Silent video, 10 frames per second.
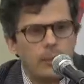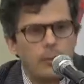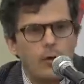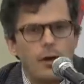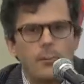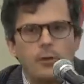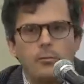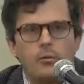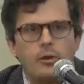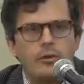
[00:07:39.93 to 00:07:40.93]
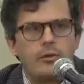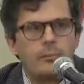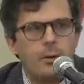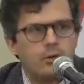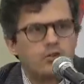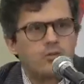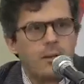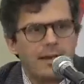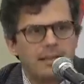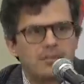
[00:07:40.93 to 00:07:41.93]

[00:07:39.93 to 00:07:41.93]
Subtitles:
problem with post-traumatic